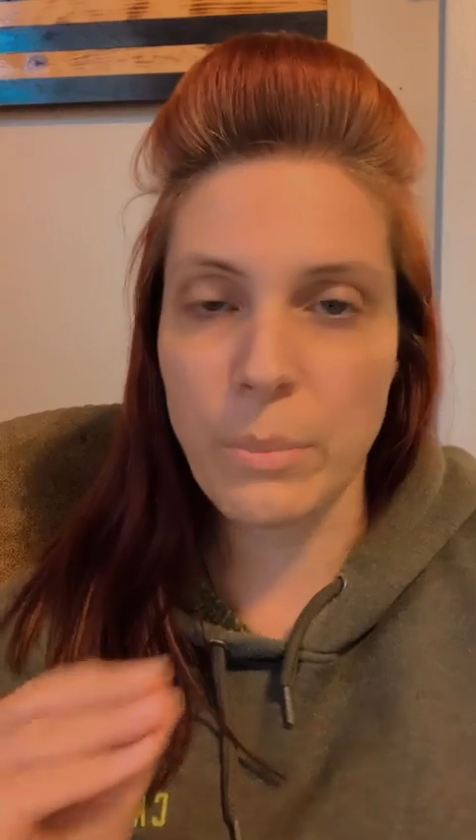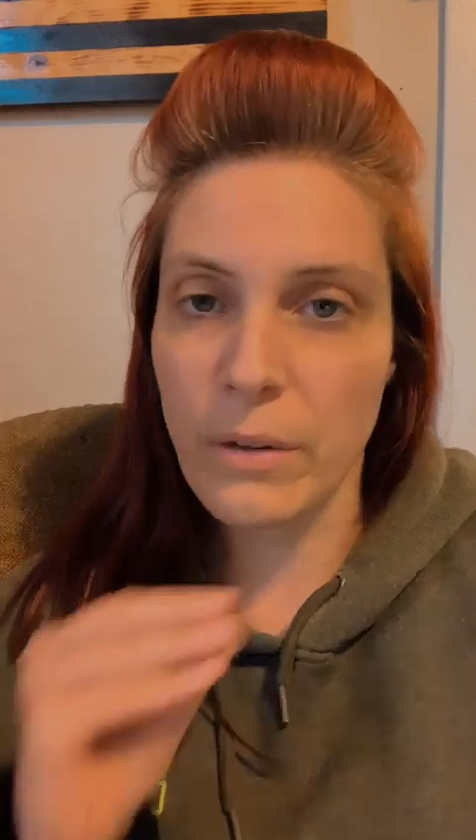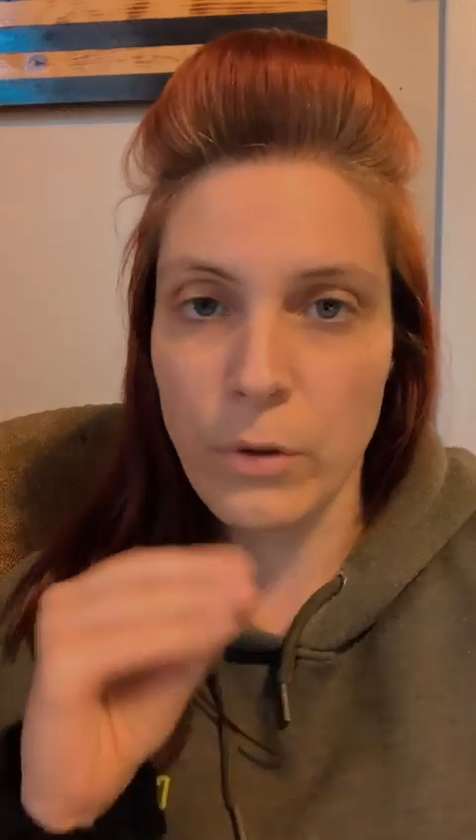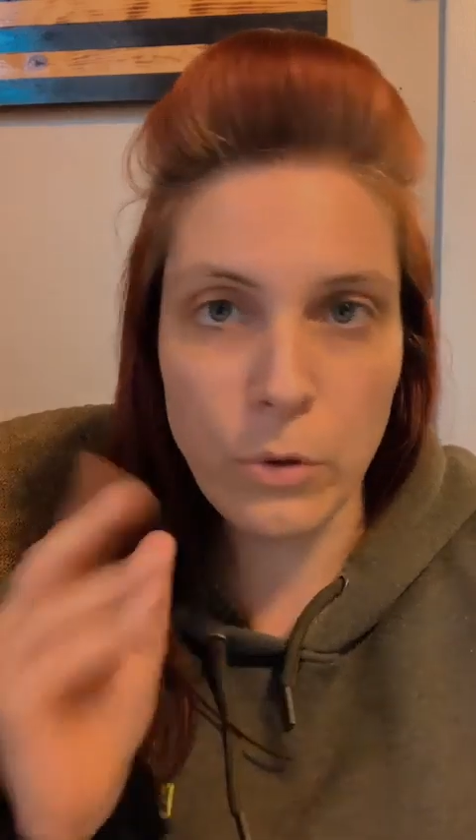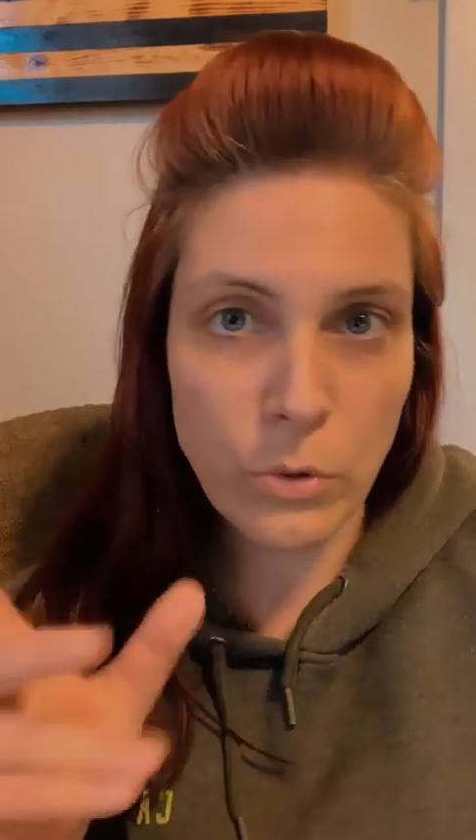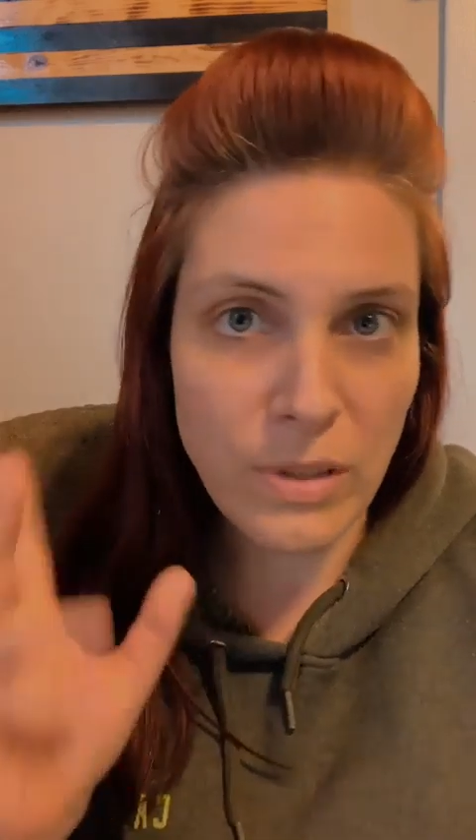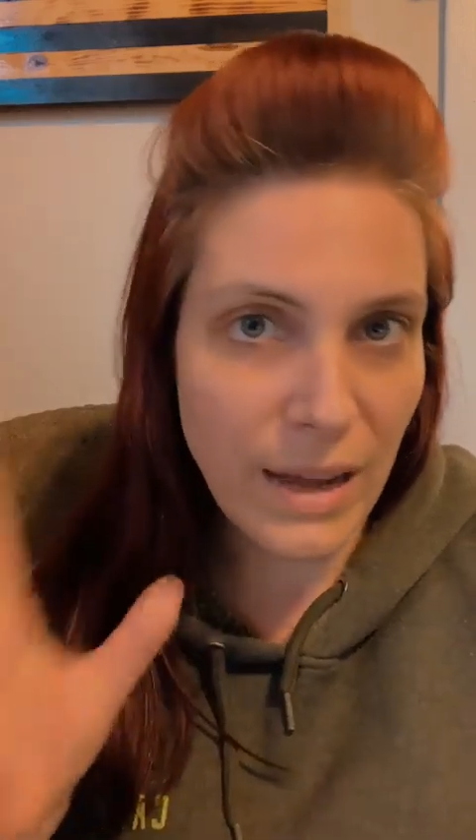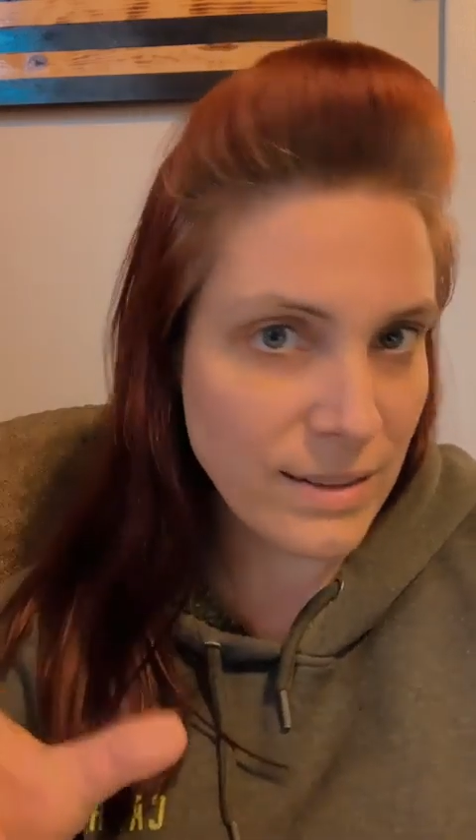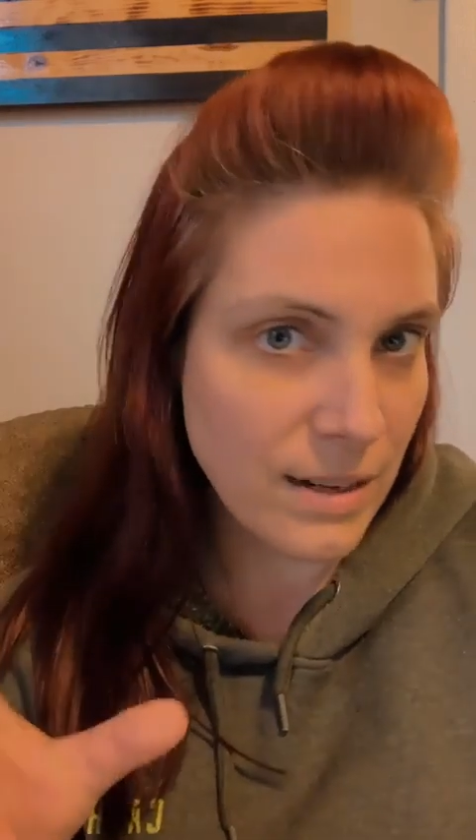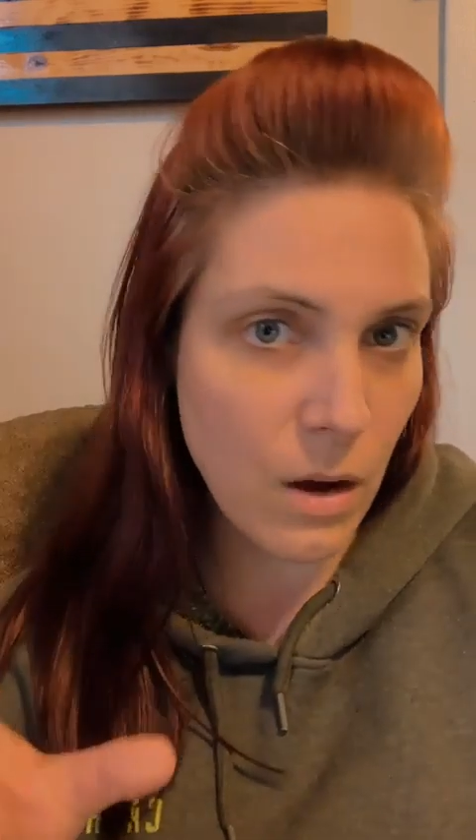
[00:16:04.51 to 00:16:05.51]
but if you use
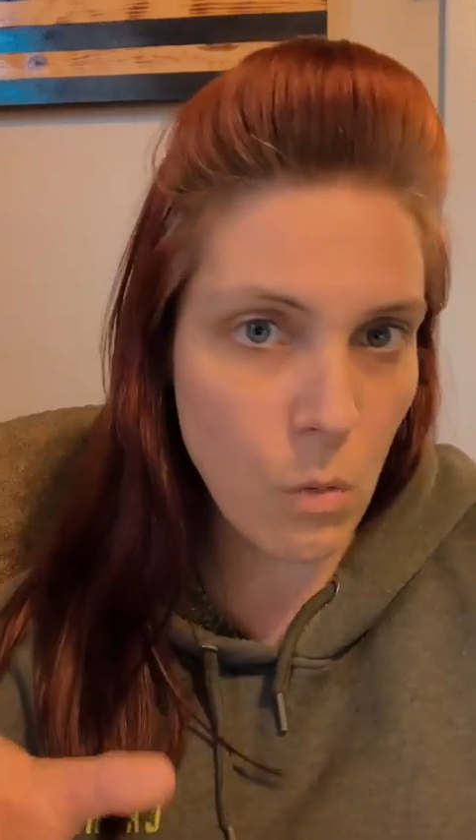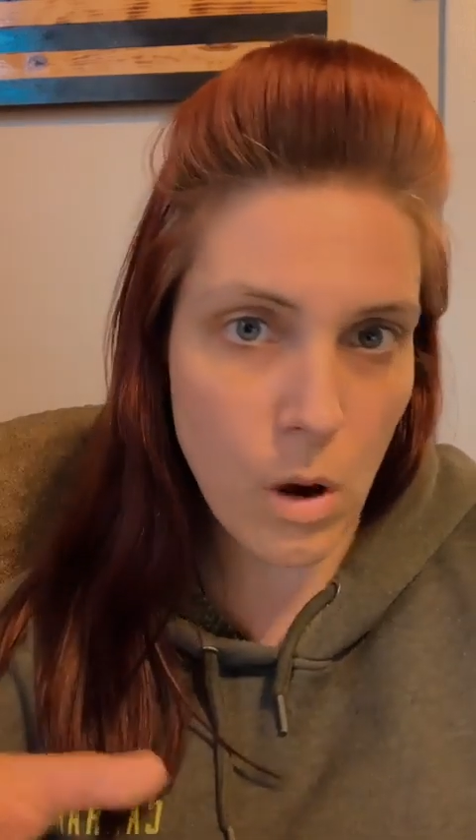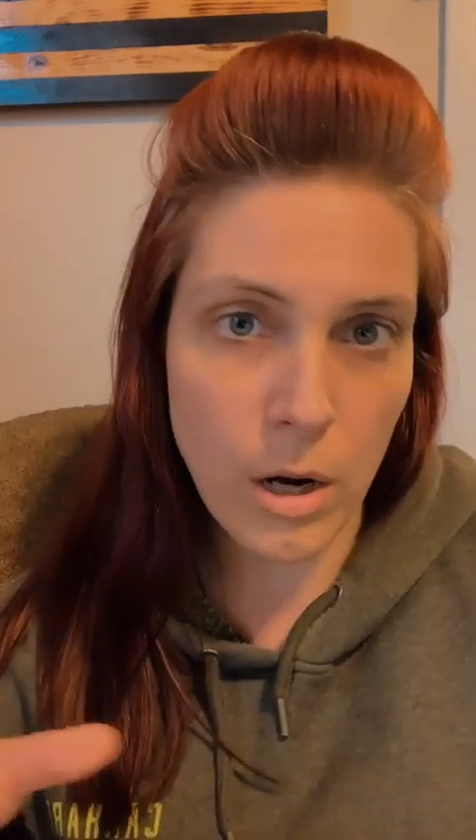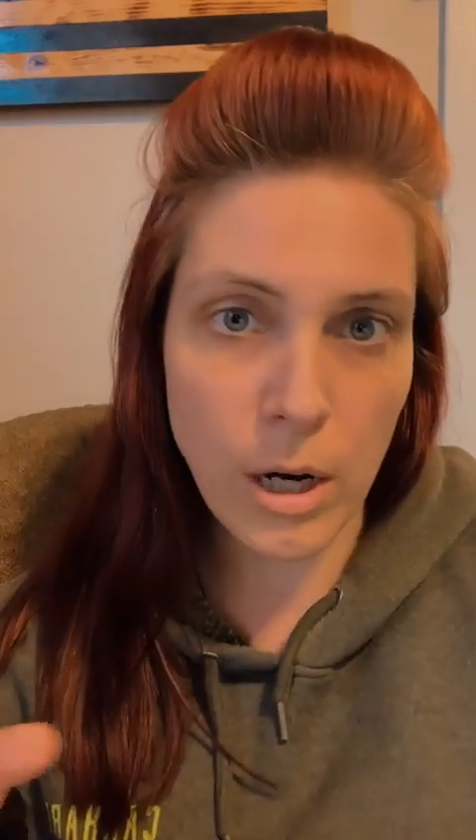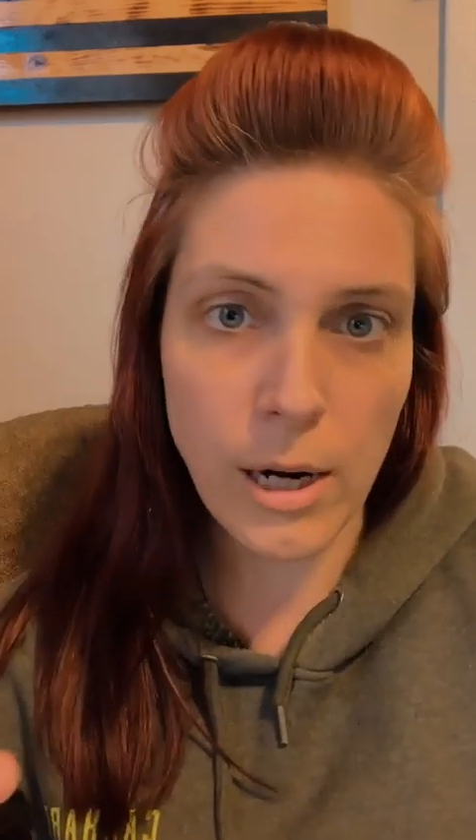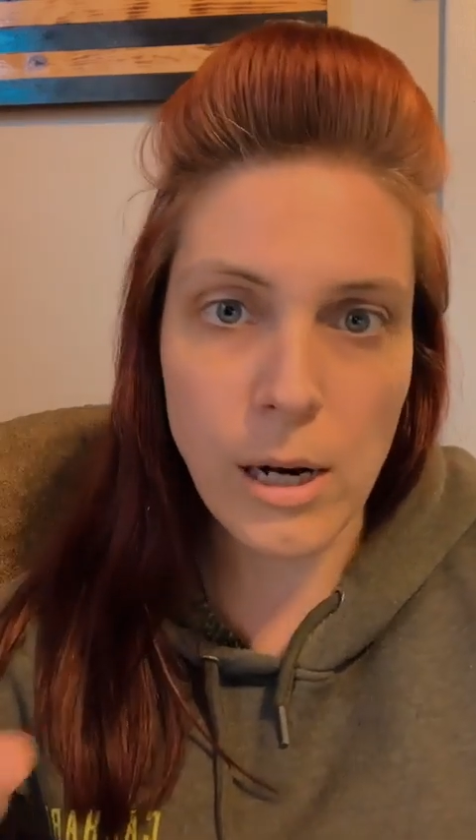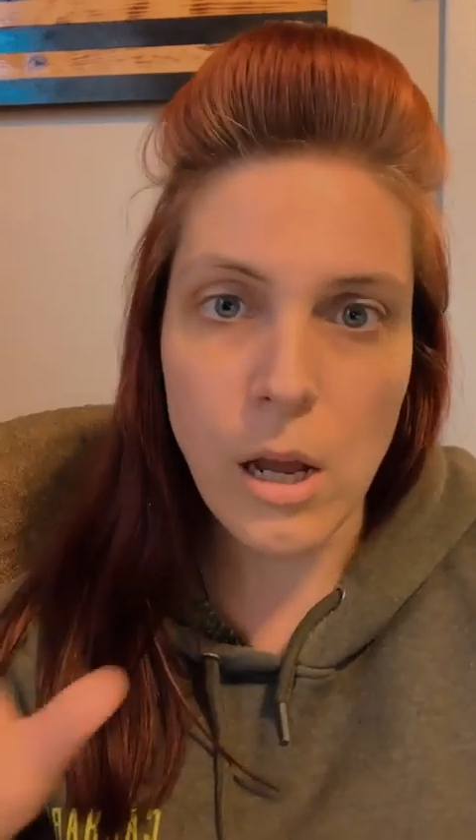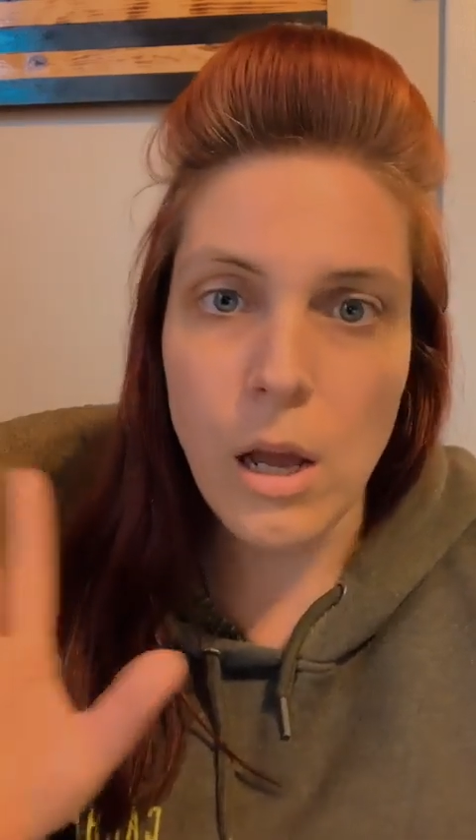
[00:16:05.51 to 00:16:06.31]
that style water